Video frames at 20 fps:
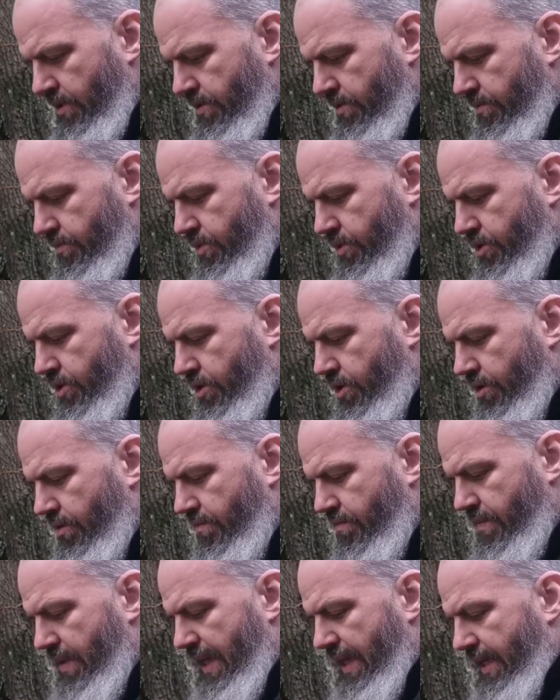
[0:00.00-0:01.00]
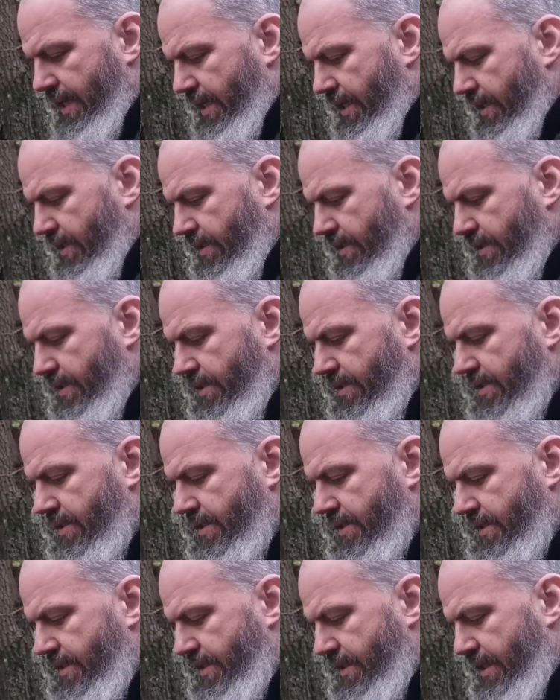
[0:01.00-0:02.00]
So I'm just cutting back the
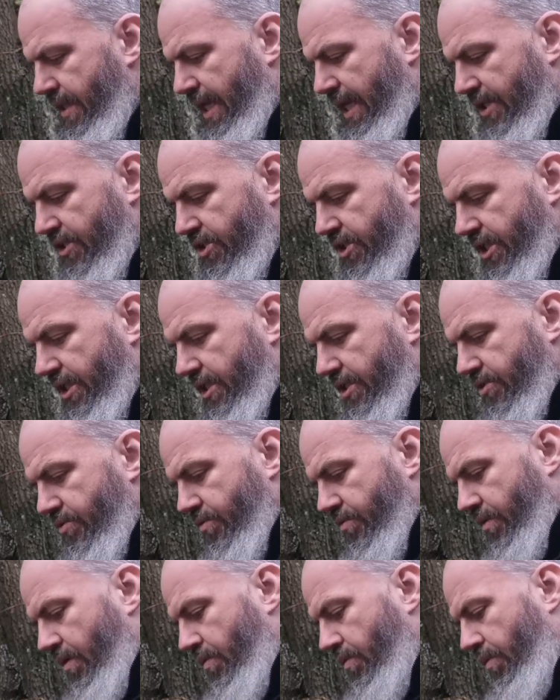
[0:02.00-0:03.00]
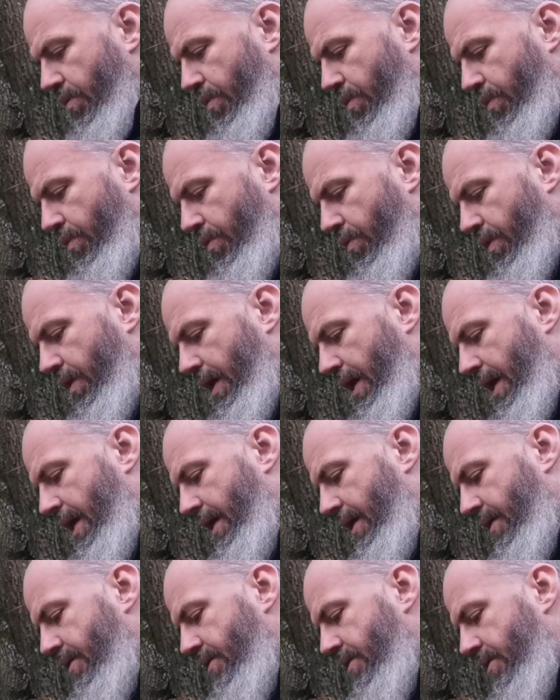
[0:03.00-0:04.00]
last year's growth,
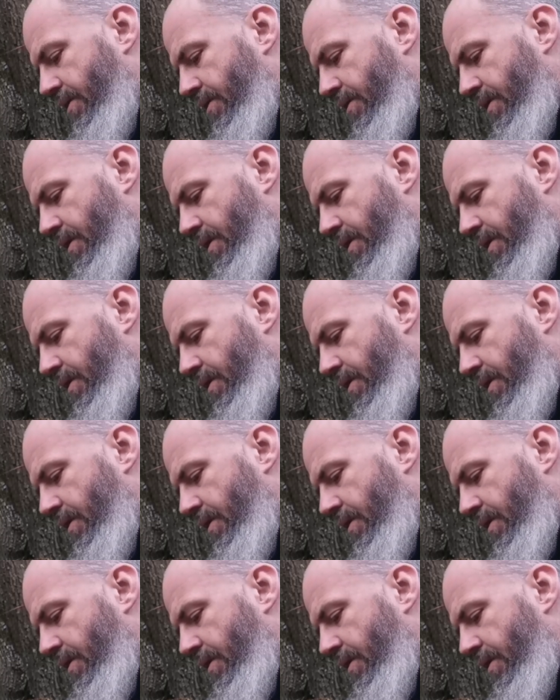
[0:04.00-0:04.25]
and